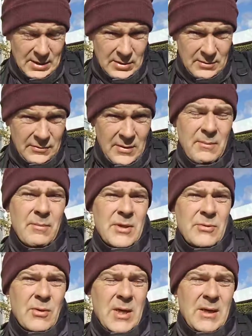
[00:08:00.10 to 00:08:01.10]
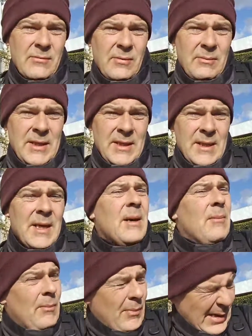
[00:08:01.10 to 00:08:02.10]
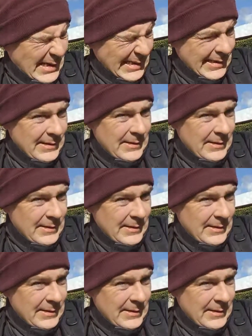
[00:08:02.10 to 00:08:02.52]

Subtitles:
off. Best we got from here. Bye.